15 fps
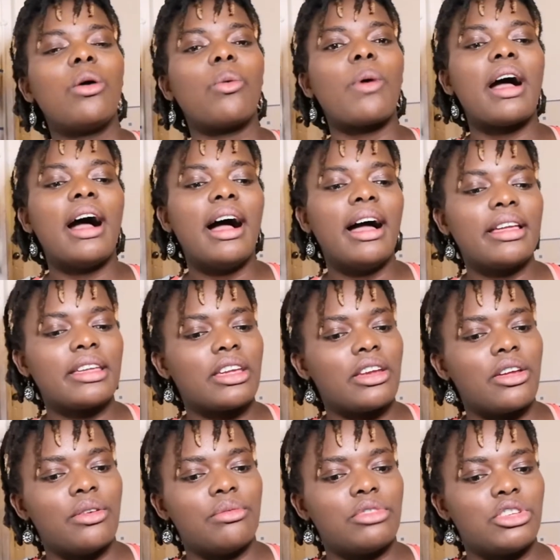where,
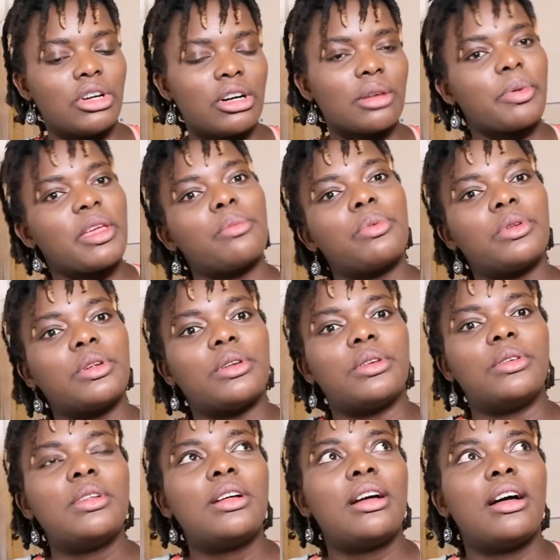young
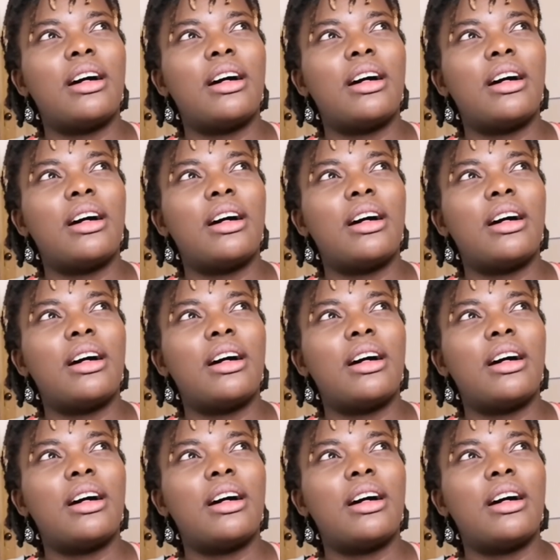people